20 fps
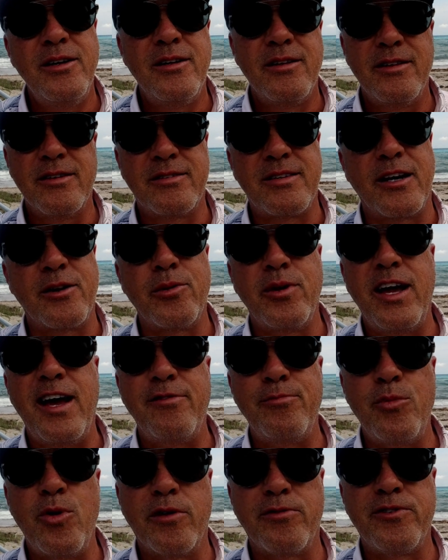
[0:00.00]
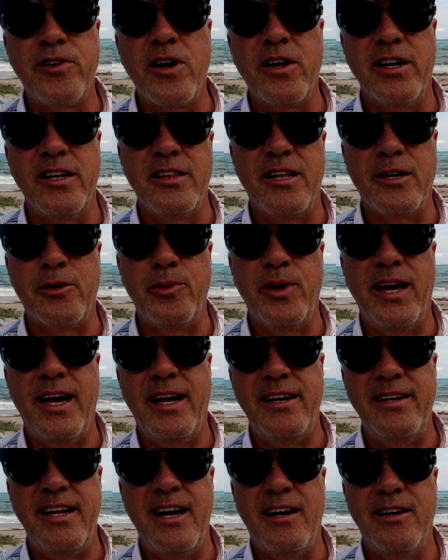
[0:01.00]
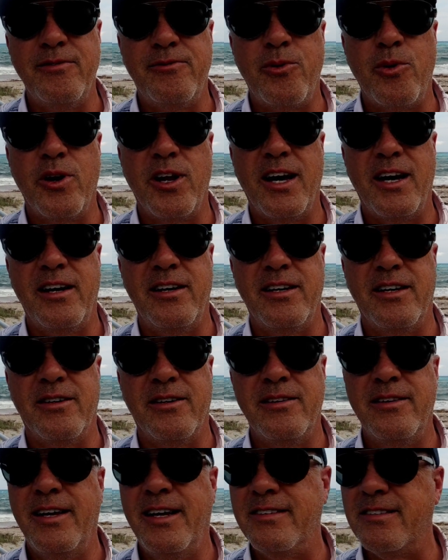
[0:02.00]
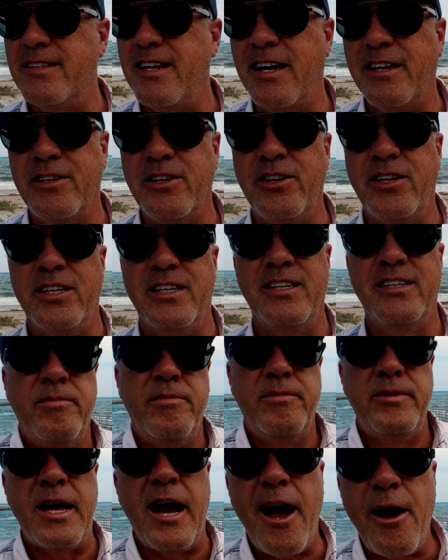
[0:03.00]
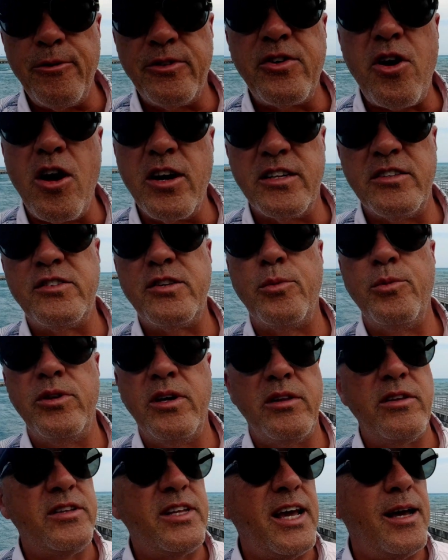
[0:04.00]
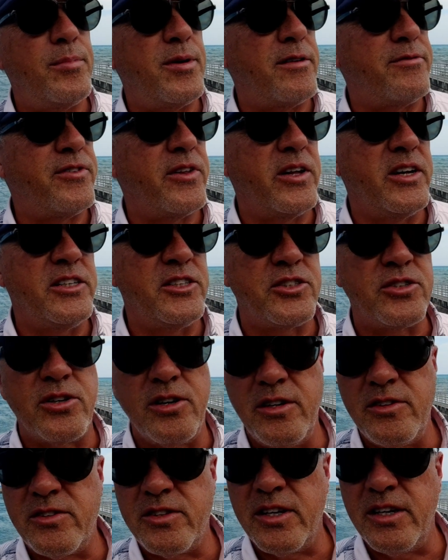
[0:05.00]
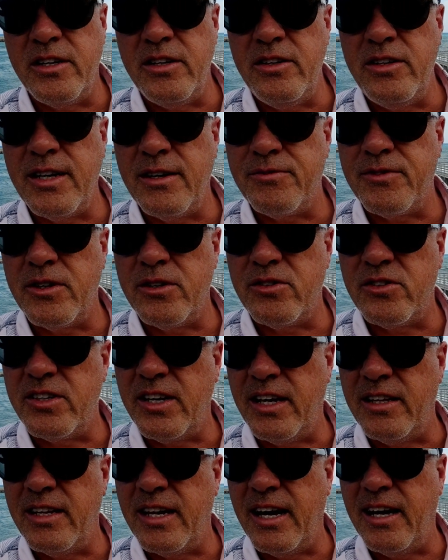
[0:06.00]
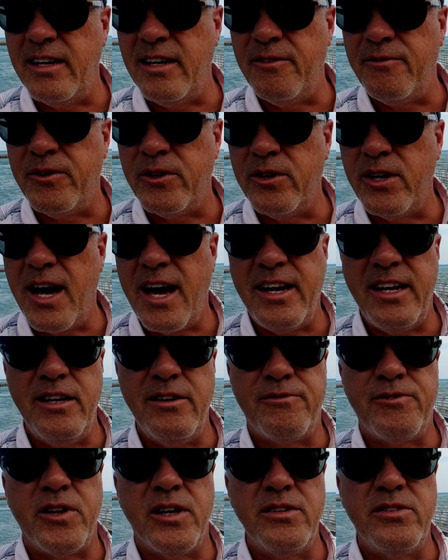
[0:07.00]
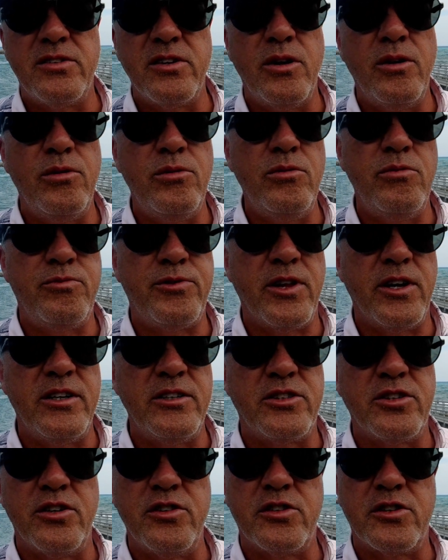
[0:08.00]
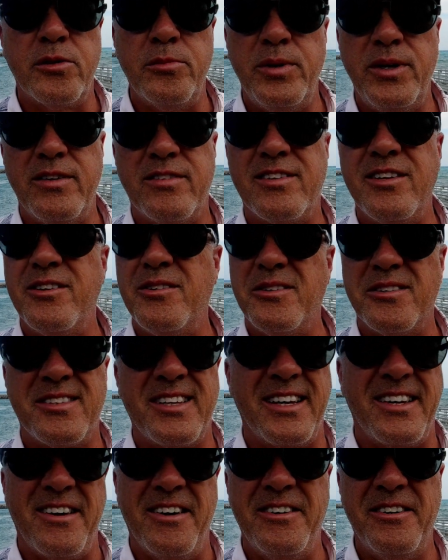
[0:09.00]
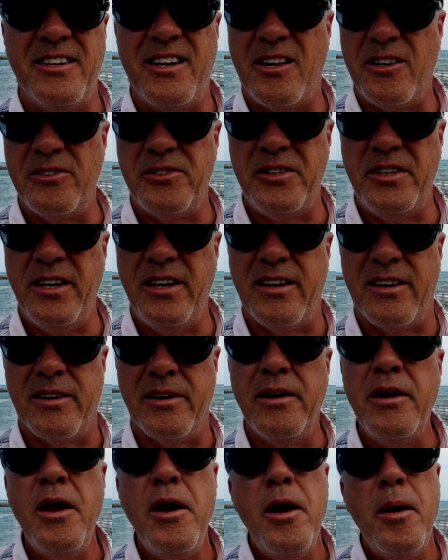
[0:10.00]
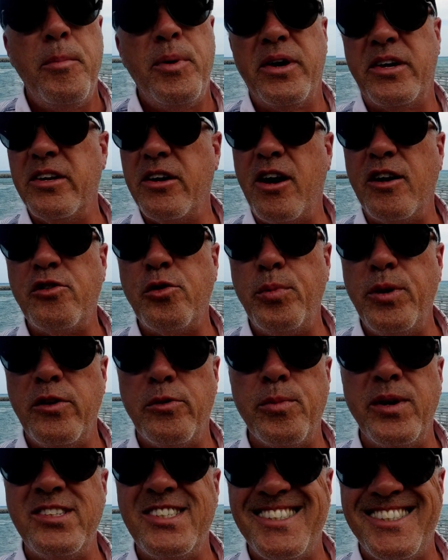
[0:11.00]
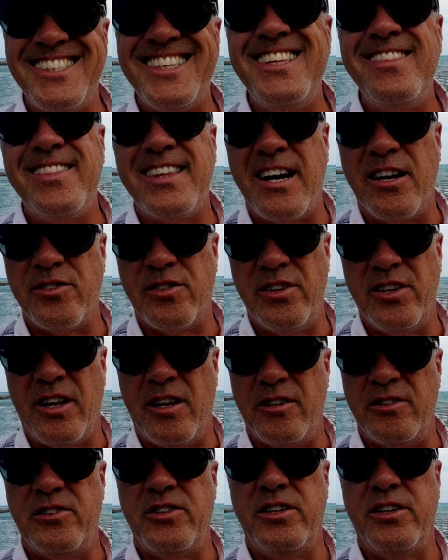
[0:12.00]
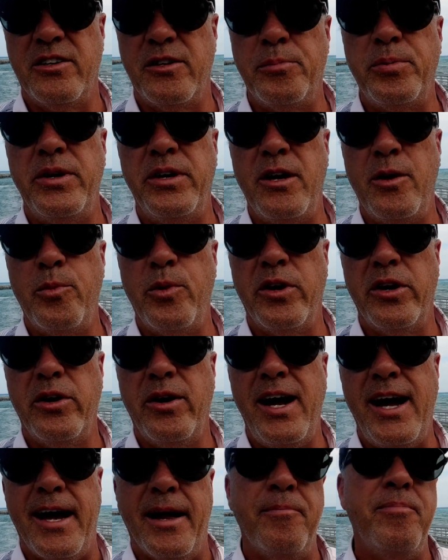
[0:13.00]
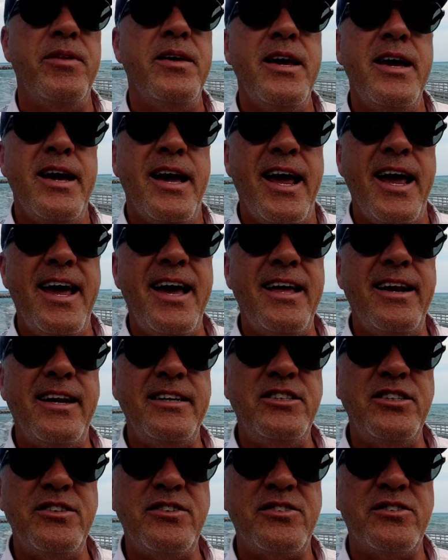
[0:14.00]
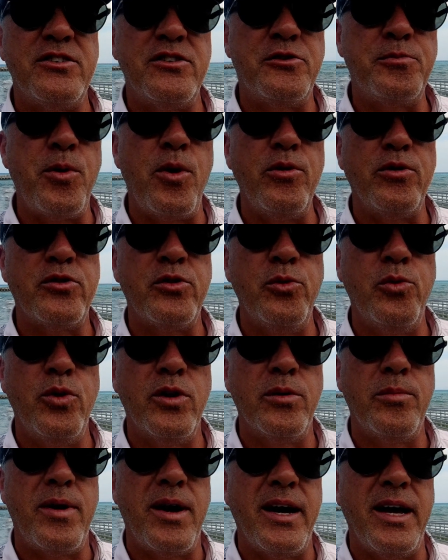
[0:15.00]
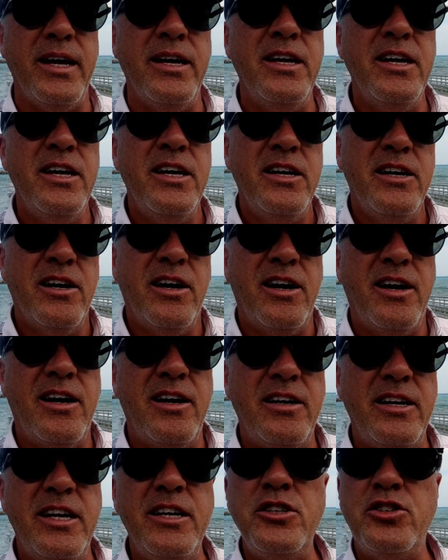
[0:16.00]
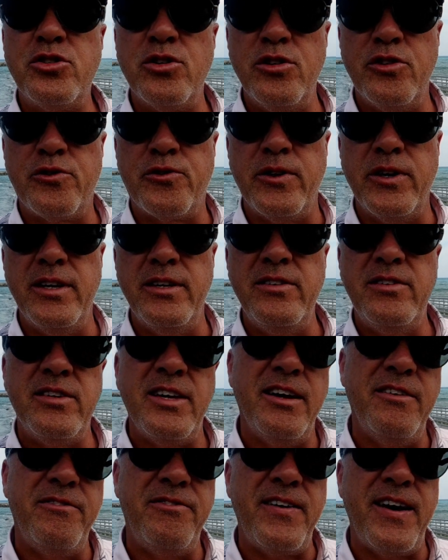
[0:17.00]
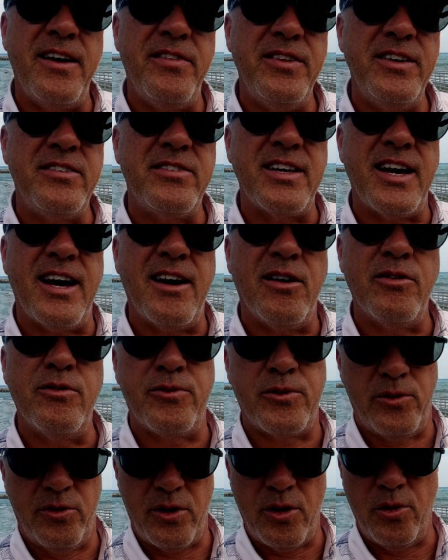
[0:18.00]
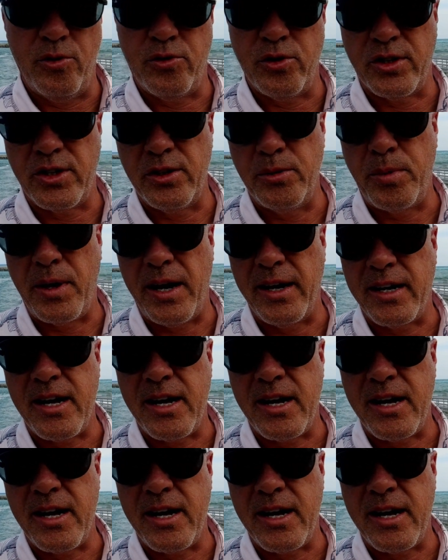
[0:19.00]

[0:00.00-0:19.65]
looks like we're gonna have more flooding like we had down in Fort Lauderdale. That's not good. Now, I was talking to someone the other day about flood insurance, and you have to understand that if you're not in a flood zone, flood insurance can be as little as like $100 a year, but it can also be as much as $10,000 a year, depending on where you're at. And I just spoke to one of my insurance friends and found this out for those looking to buy a